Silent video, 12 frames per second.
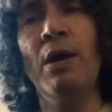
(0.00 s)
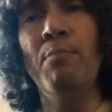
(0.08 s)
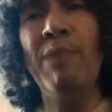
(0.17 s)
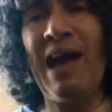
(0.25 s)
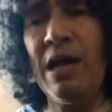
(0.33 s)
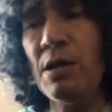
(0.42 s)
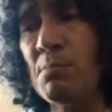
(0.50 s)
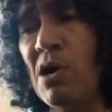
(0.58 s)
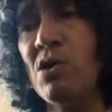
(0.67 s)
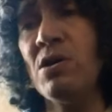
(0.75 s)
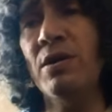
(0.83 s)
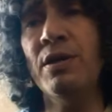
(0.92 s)

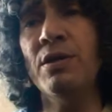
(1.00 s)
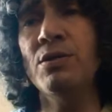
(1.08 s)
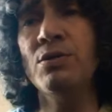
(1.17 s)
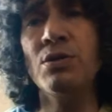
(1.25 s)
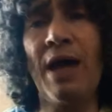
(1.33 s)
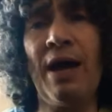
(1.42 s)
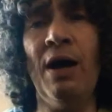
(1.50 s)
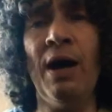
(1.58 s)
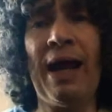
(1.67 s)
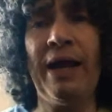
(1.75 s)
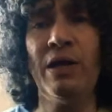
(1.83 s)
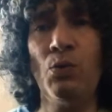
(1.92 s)
Panama is a
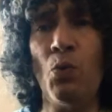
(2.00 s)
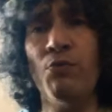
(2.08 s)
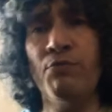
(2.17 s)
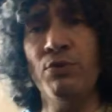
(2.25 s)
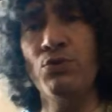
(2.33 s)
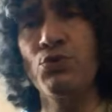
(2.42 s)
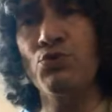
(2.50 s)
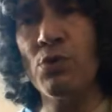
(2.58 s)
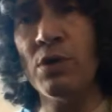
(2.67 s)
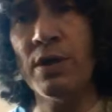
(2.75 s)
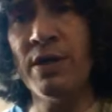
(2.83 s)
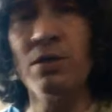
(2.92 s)
hand-woven
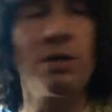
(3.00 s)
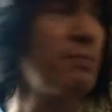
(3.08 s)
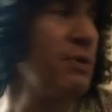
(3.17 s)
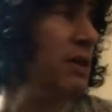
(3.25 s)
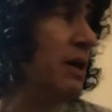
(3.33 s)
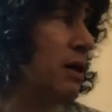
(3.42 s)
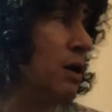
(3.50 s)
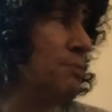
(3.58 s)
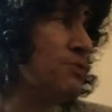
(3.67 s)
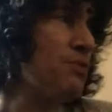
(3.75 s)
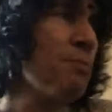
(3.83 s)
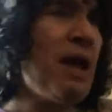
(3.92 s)
straw. It's something that
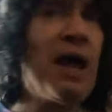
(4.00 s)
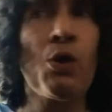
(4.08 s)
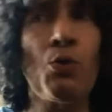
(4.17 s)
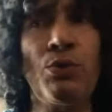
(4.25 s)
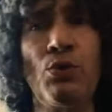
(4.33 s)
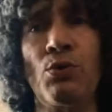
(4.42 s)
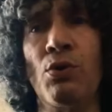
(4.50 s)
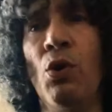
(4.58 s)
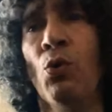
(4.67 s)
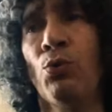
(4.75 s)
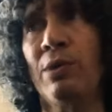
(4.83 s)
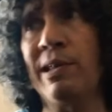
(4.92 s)
comes from Ecuador
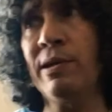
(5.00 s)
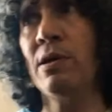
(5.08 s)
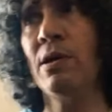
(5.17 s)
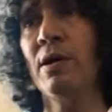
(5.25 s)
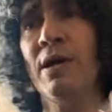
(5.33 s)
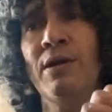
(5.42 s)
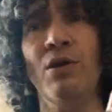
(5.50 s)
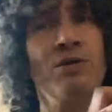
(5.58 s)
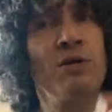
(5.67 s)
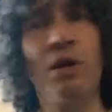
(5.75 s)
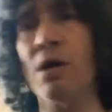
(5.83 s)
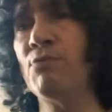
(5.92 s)
only. It
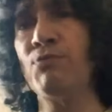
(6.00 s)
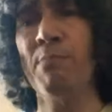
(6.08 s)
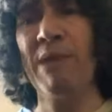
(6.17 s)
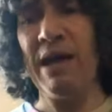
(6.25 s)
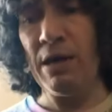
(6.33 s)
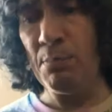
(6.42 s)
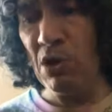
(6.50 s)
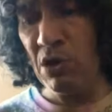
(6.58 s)
doesn't come from Panama.